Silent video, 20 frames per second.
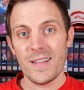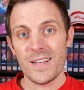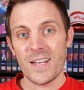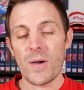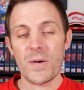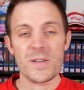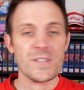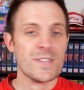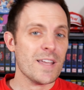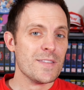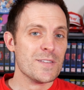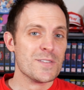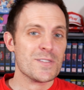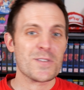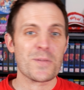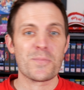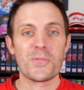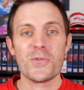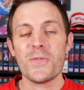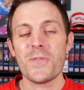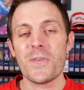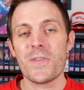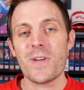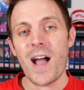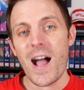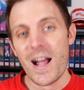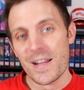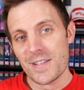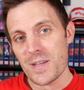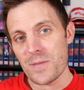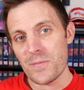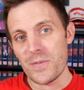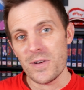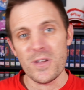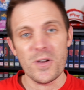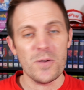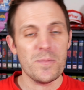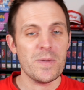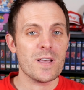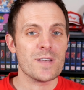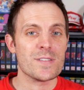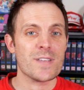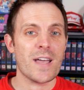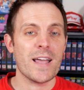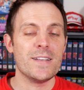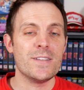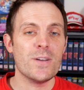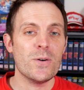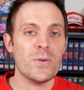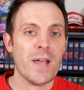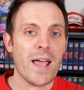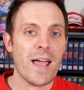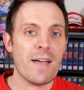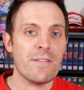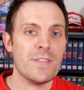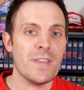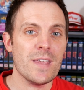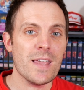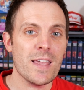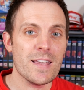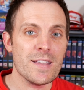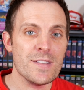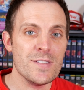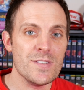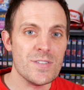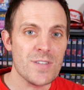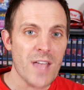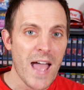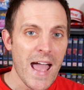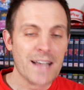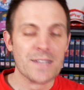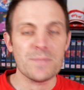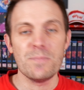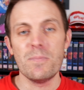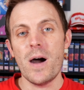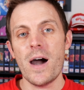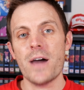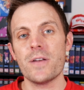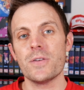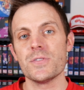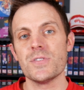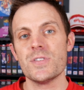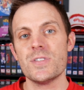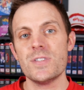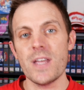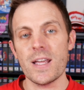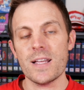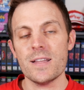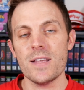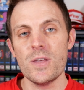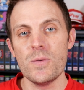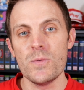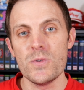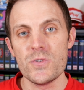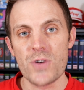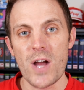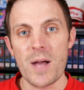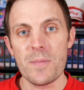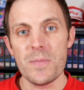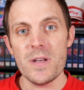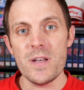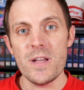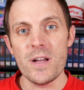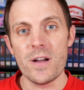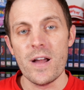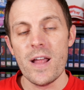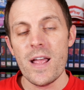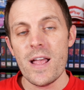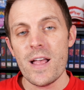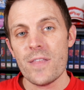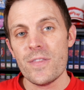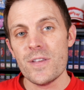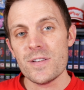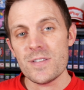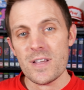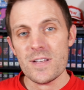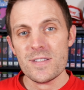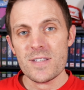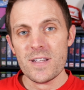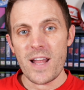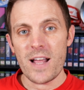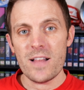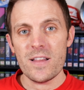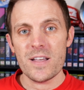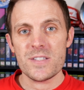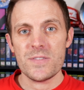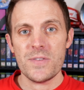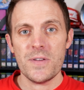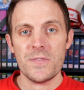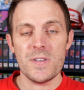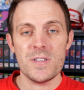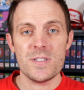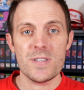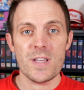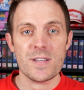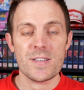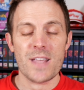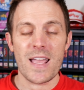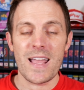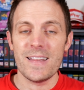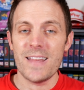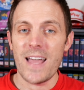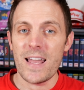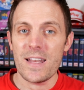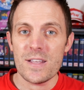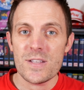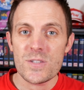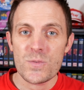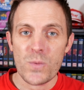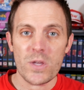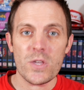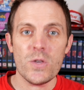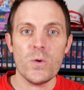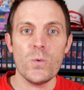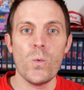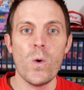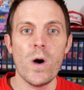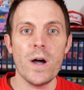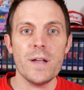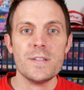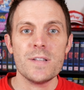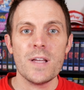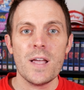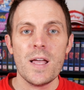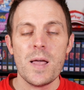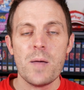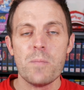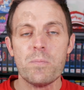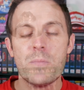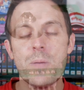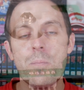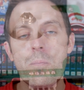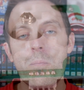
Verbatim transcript: Now, I say this is a proof of concept video because I don't have the exact model stick that you would drop in here. This is an L S fifty-six, and that is what you want, but